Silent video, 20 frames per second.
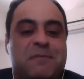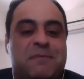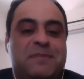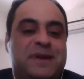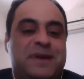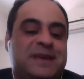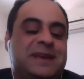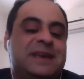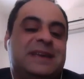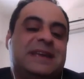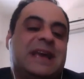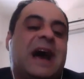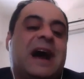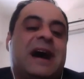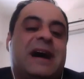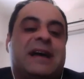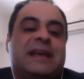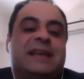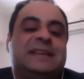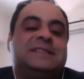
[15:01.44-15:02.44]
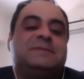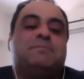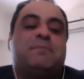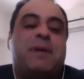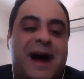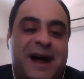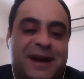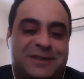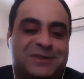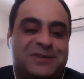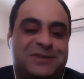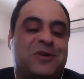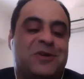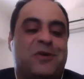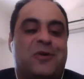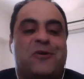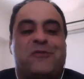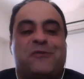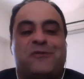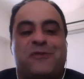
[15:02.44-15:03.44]
be is part
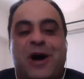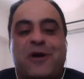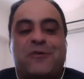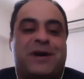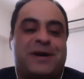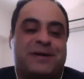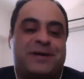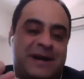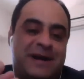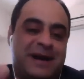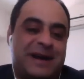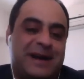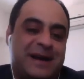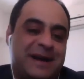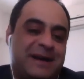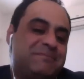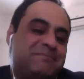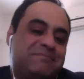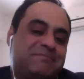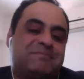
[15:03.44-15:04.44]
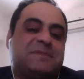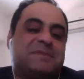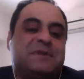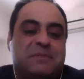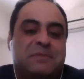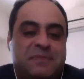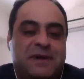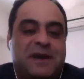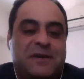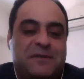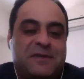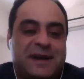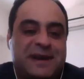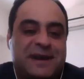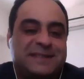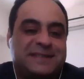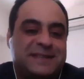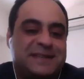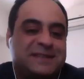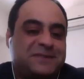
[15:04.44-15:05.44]
of our
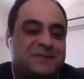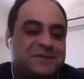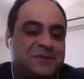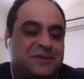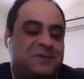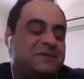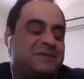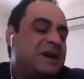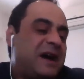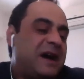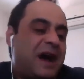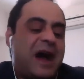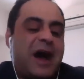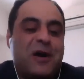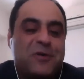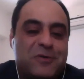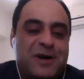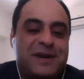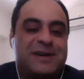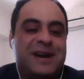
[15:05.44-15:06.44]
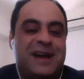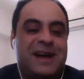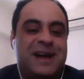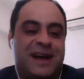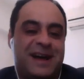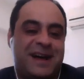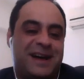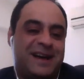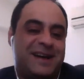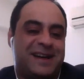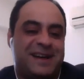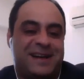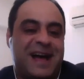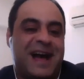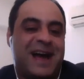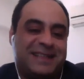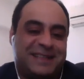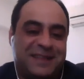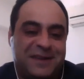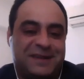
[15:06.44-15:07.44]
preferences for our
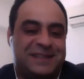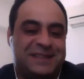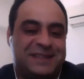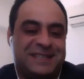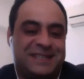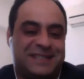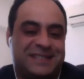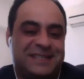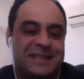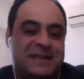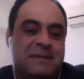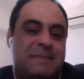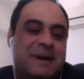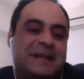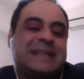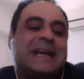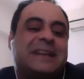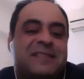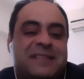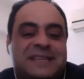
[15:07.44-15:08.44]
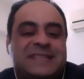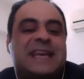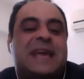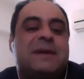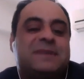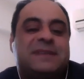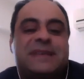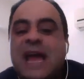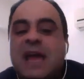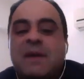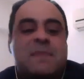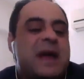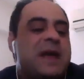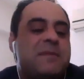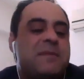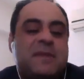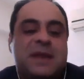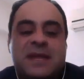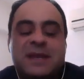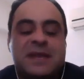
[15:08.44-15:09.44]
activities. But at the same time,
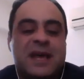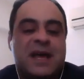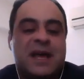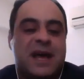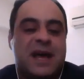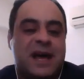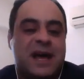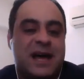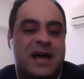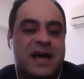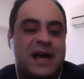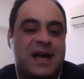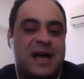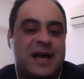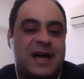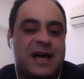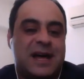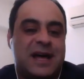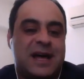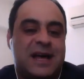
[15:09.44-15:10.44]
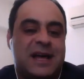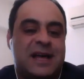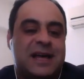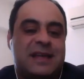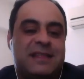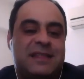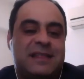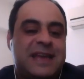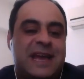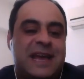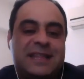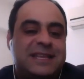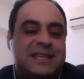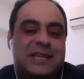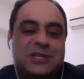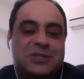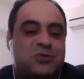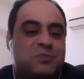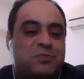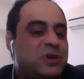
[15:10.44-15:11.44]
I mean, the
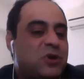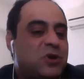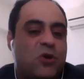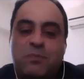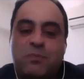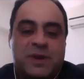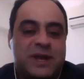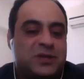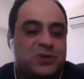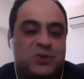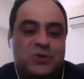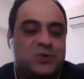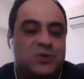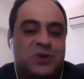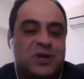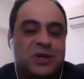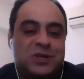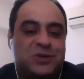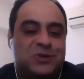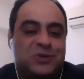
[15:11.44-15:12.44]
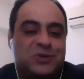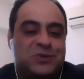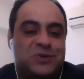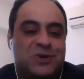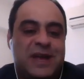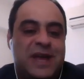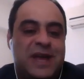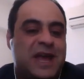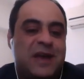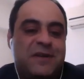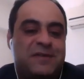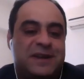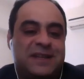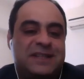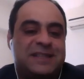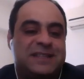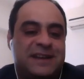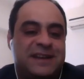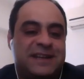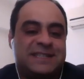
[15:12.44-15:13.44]
idea is to be open to every
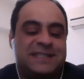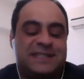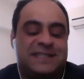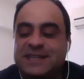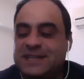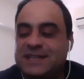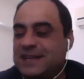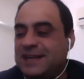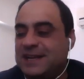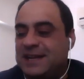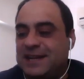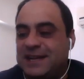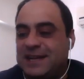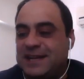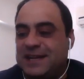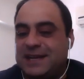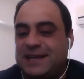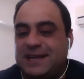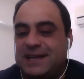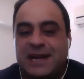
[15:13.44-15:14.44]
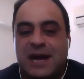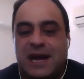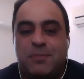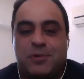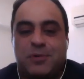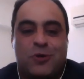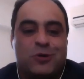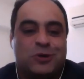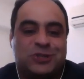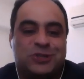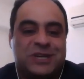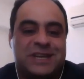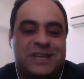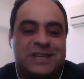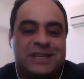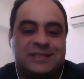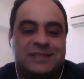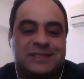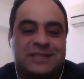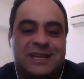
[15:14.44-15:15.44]
interesting approach
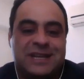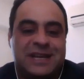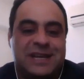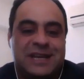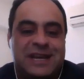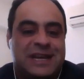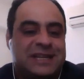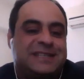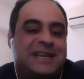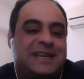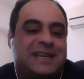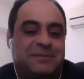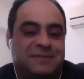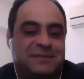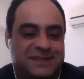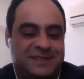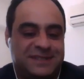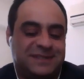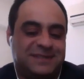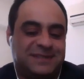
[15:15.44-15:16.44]
and attempt.